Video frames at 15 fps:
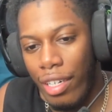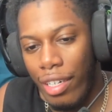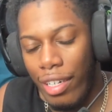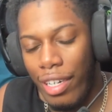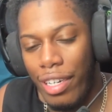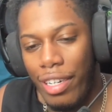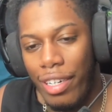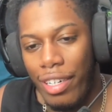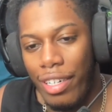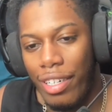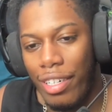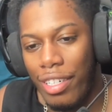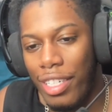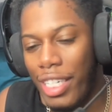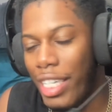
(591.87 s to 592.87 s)

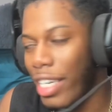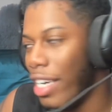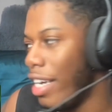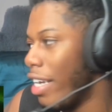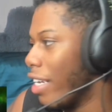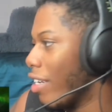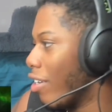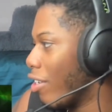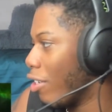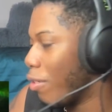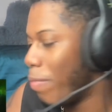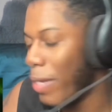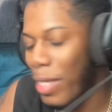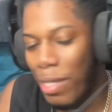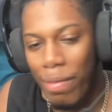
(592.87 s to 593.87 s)
This nigga Einar is
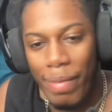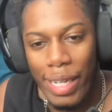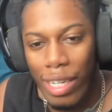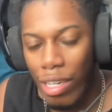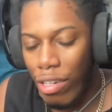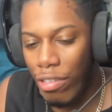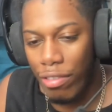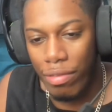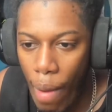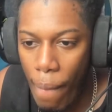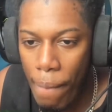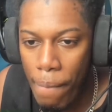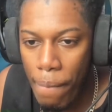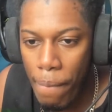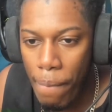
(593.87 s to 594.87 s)
pissing me off.
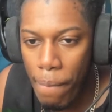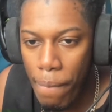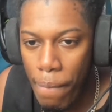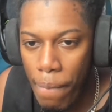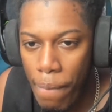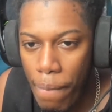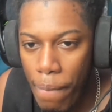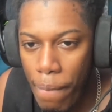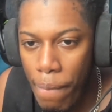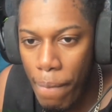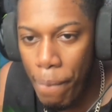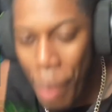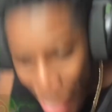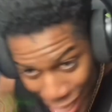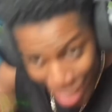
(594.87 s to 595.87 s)

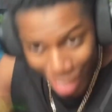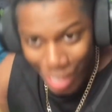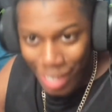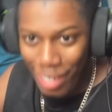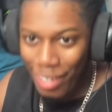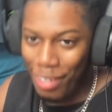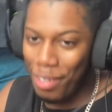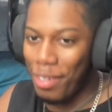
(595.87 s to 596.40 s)
Pink!